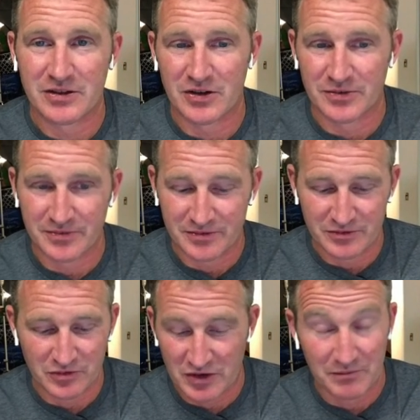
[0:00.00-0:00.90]
you know,
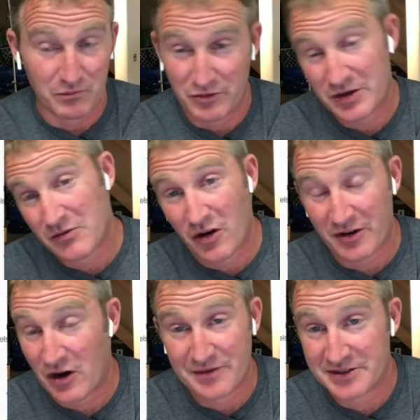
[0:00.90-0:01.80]
you can you can
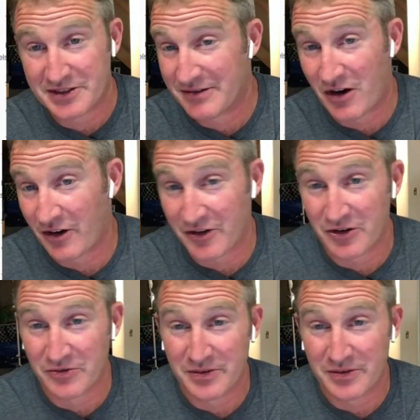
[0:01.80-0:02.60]
obviously argue